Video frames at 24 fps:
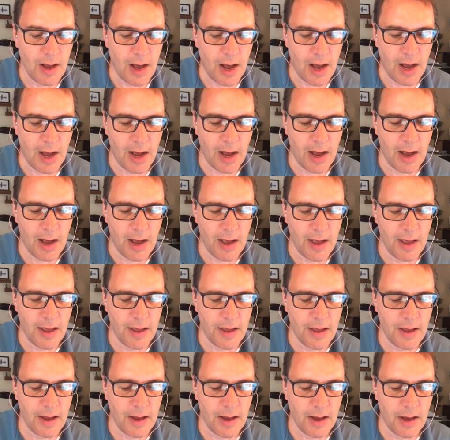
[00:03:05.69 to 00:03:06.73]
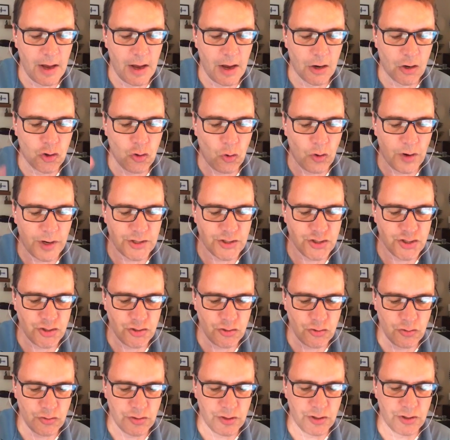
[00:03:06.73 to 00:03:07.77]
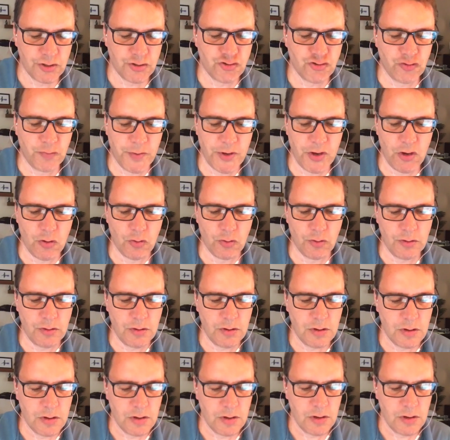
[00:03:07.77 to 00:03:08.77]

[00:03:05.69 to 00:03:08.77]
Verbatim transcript: Uh, according to the Tribune,